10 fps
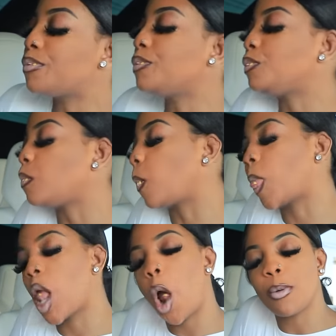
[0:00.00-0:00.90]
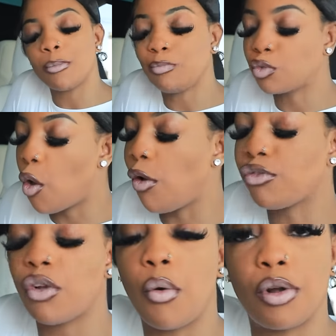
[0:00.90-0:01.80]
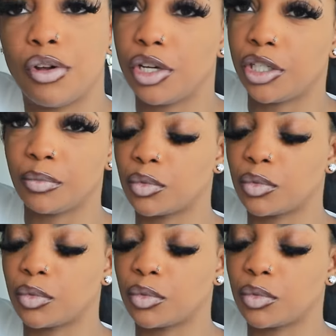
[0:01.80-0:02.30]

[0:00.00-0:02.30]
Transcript: Mmm. That's so good, y'all.